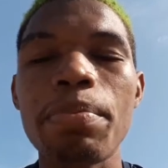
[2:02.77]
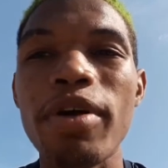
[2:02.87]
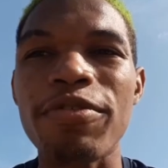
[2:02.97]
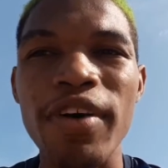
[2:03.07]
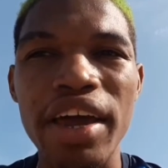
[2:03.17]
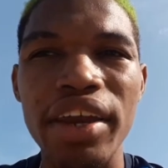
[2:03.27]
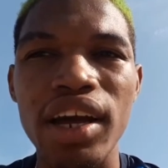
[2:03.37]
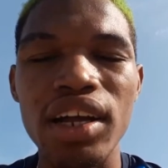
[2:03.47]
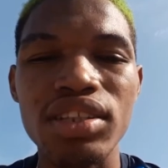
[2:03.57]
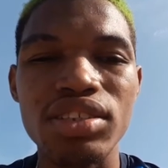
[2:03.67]
them not find the
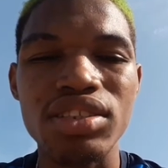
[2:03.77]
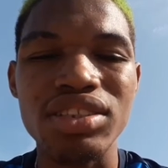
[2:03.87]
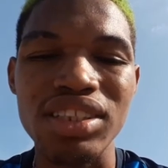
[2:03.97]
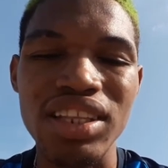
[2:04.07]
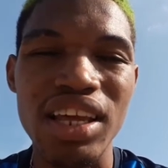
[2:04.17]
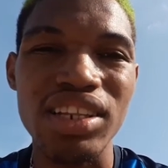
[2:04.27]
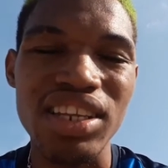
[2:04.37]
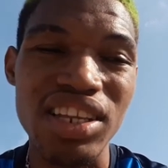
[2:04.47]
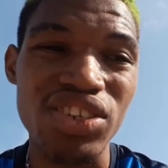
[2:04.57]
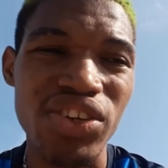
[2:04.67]

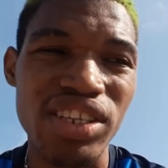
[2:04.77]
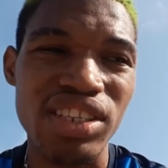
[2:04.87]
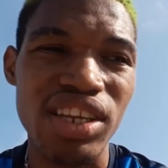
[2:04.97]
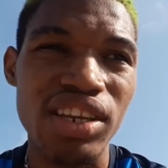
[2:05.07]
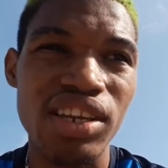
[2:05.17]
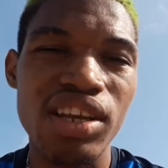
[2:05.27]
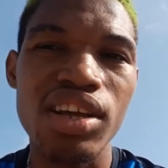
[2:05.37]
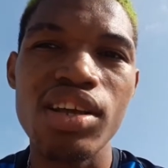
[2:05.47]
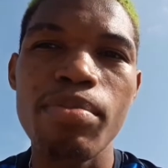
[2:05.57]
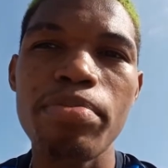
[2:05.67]
content interesting.
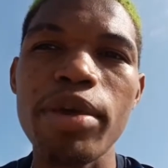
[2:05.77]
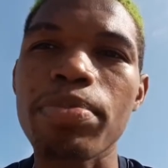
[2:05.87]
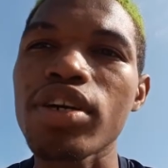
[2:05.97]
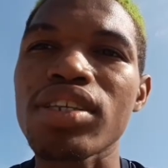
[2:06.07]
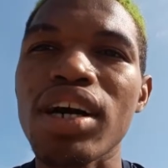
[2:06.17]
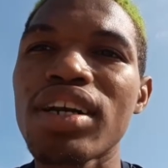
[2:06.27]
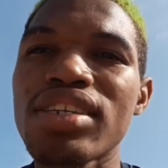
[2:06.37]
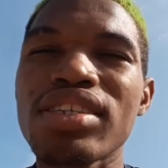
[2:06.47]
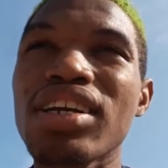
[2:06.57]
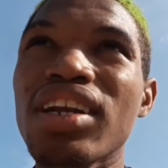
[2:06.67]
People just
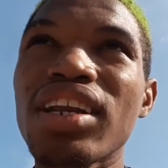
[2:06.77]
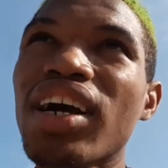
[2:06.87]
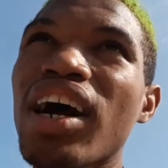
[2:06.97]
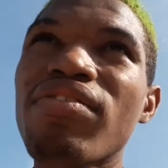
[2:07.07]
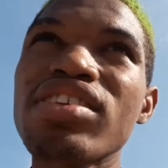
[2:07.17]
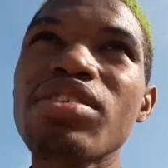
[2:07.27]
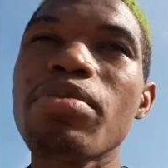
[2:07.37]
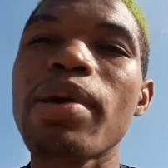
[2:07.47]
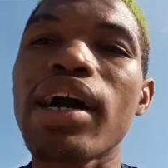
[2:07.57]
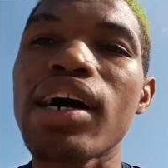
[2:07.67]
gonna click off, you see
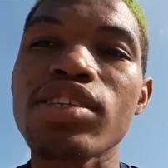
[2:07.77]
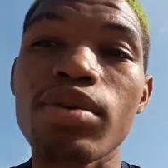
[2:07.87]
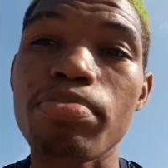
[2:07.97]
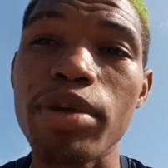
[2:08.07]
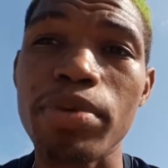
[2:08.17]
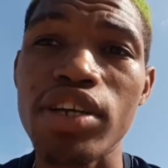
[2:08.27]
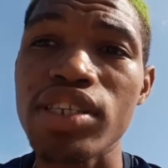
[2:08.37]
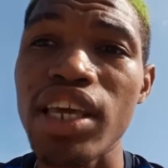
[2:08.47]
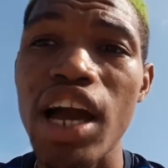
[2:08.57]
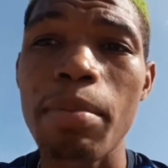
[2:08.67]
me, because some people
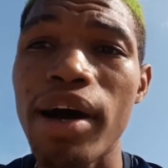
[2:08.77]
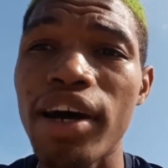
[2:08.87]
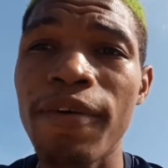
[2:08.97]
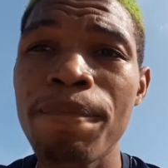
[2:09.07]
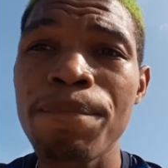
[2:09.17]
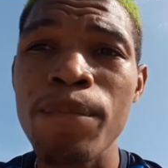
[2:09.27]
just can't bother.